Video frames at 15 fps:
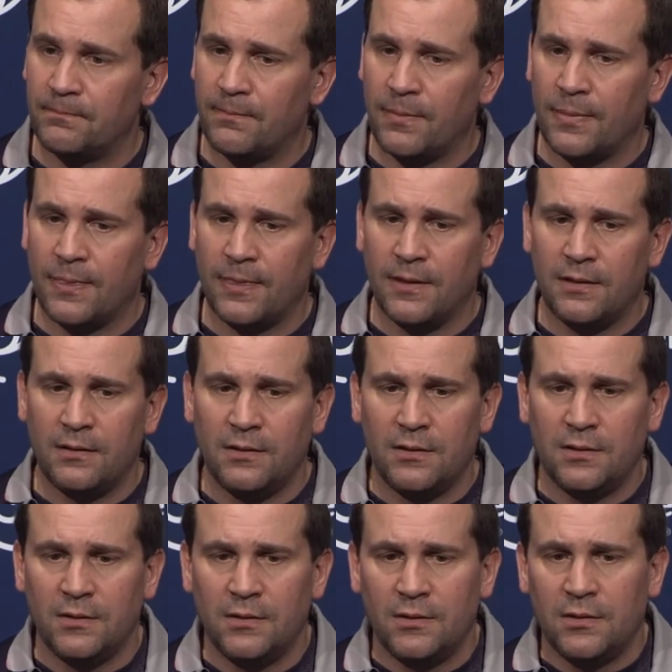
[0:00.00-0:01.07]

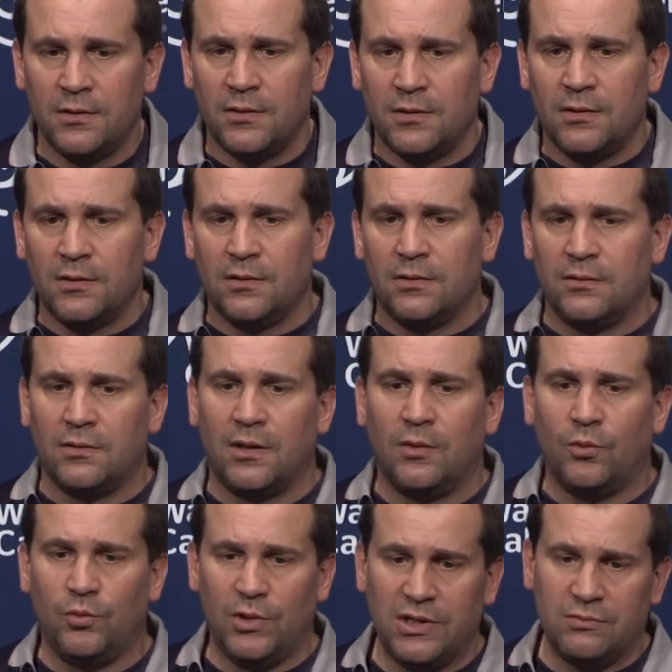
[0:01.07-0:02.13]
through the years? Uh,
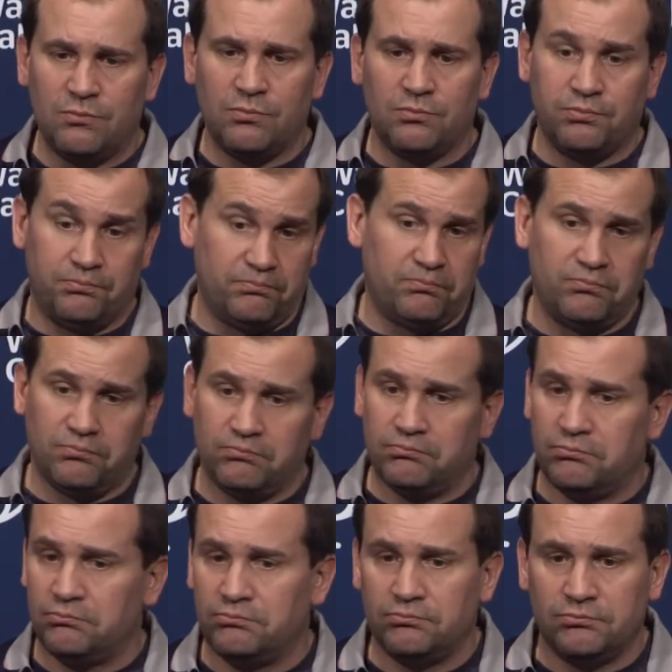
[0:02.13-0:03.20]
we
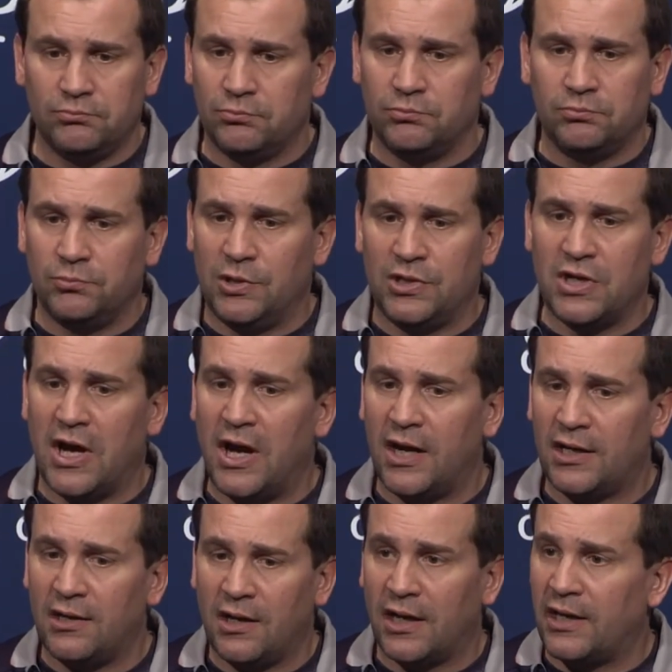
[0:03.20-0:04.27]
we
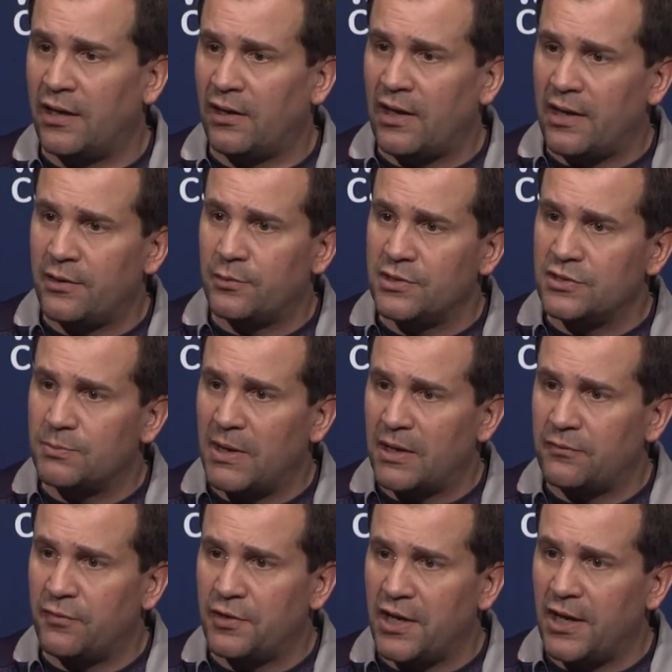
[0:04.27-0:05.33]
talk. I got a lot of respect
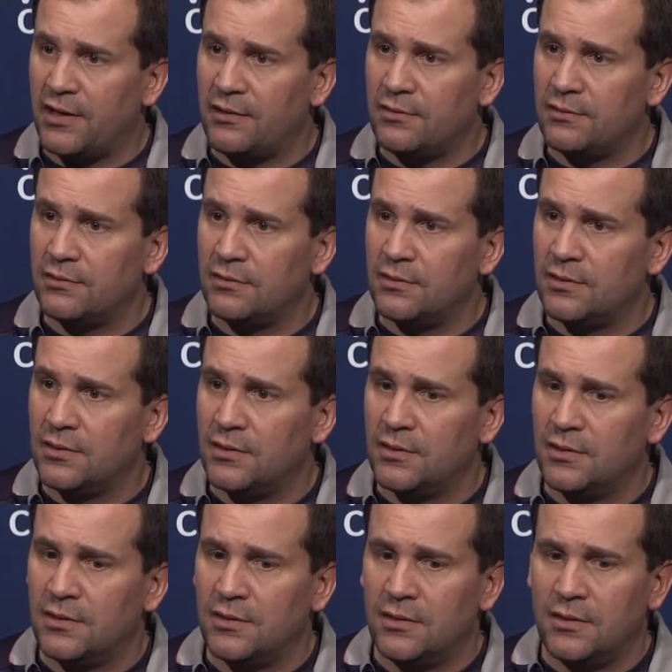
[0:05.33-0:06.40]
for Dan.
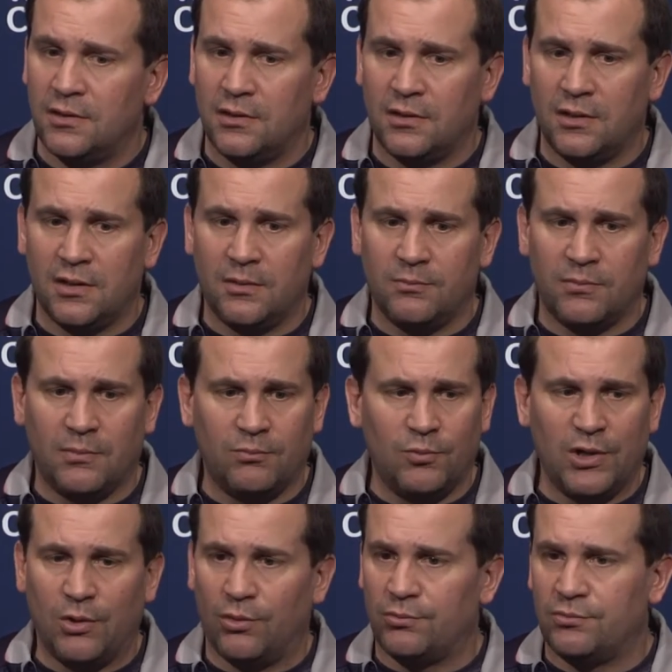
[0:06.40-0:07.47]
Um,
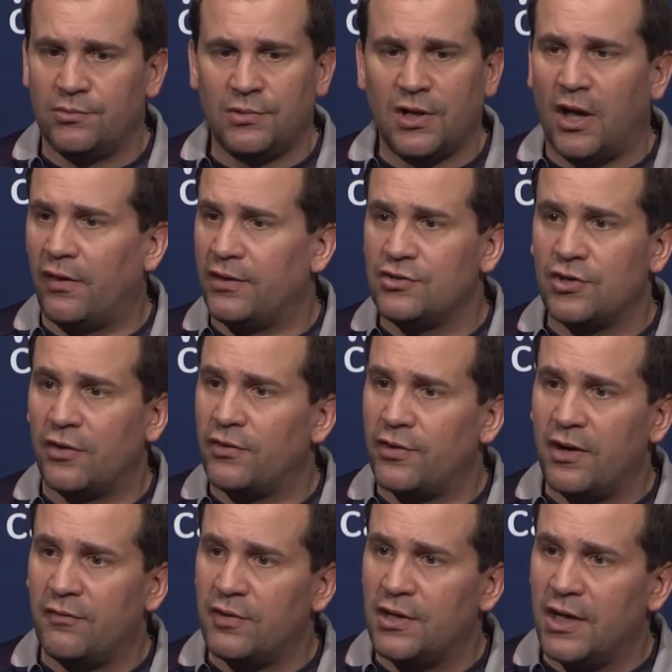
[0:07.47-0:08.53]
we don't call each other
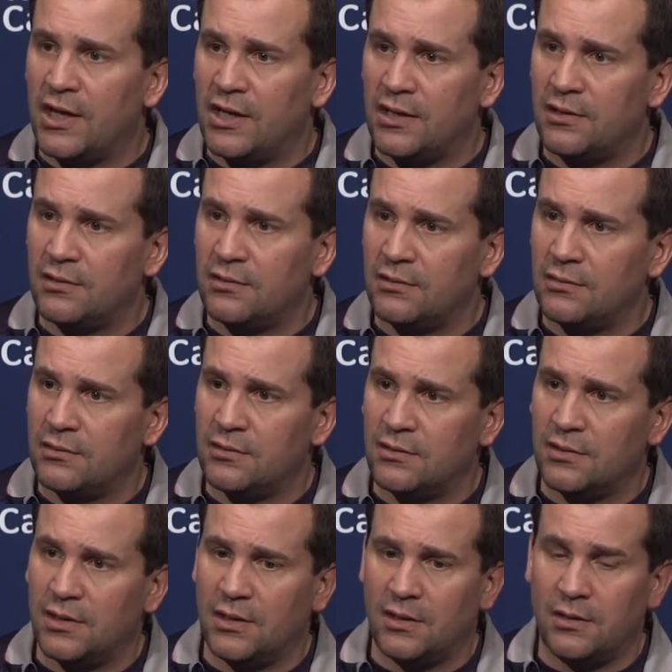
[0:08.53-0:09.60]
every day.
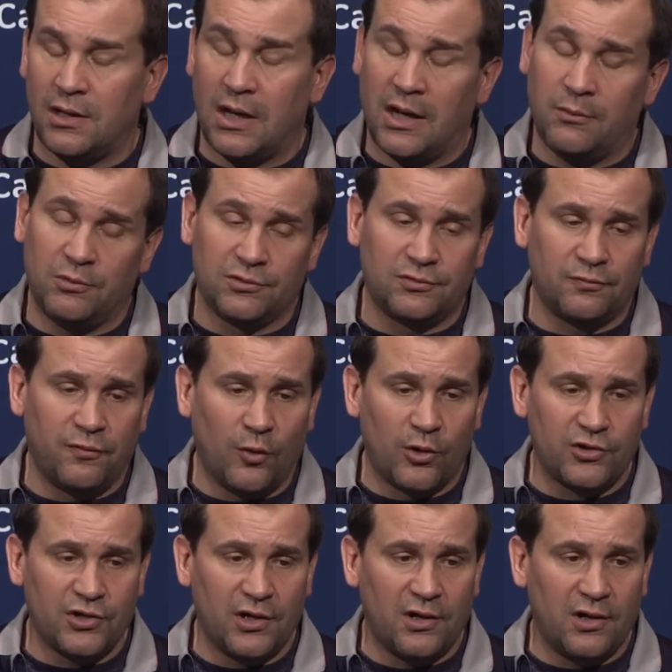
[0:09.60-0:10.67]
Uh, I was
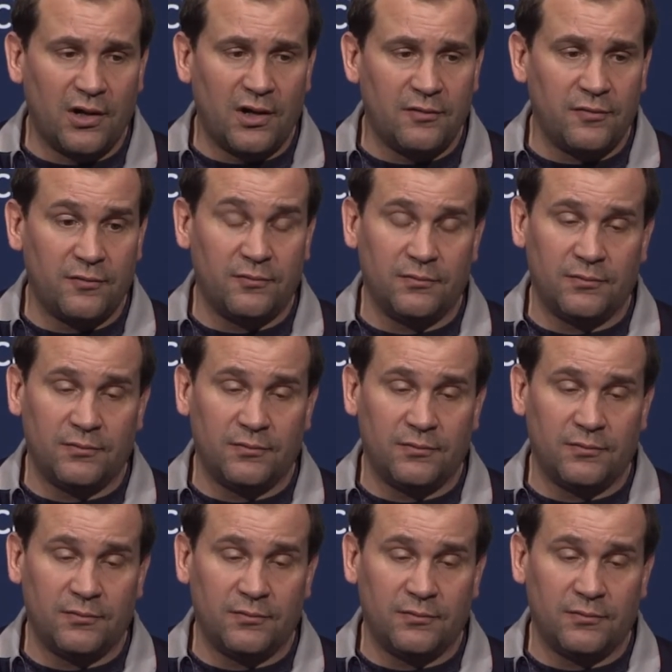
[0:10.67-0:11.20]
fortunate enough